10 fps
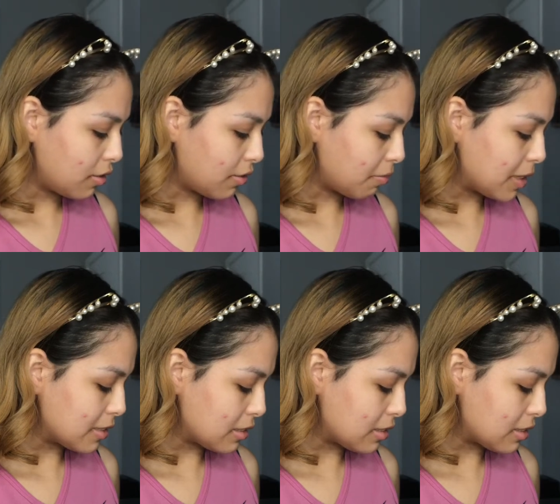if that
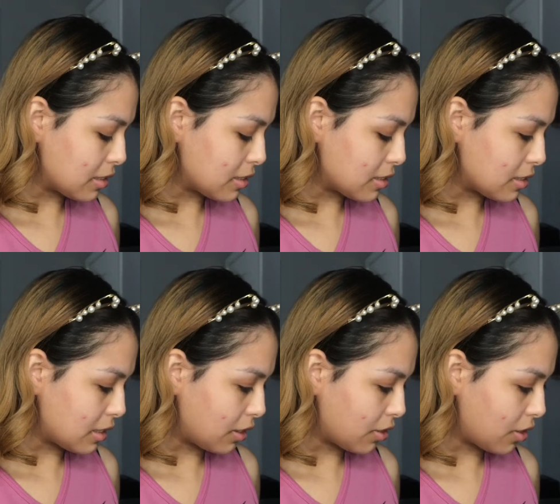makes any sense.
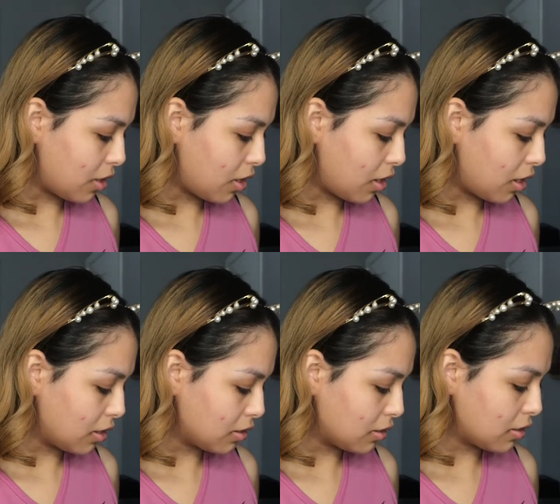They are not,